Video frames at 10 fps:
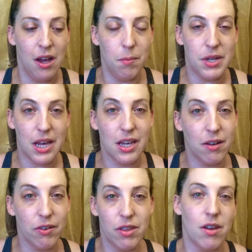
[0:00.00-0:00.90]
I'm taking
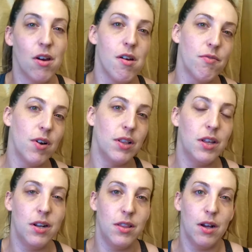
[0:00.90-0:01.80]
everything off right
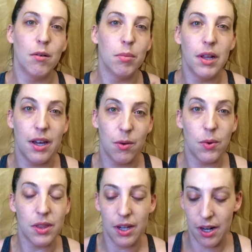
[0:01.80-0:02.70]
then and there and playing
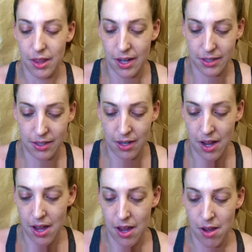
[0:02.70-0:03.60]
with it. And that's
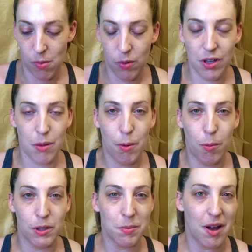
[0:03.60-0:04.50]
really the
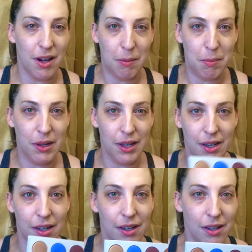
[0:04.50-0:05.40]
purpose behind
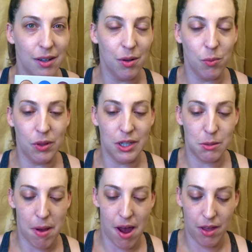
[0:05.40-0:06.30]
playing with this
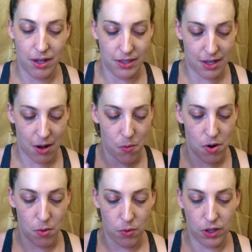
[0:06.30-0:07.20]
palette, is that I want
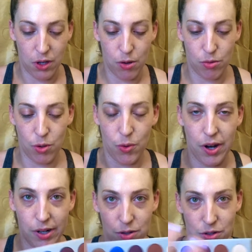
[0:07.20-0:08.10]
to really go through and
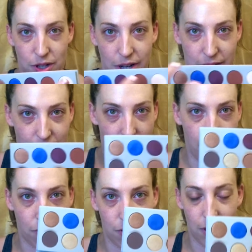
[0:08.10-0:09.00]
exercise
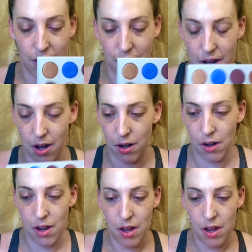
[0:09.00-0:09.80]
everything in here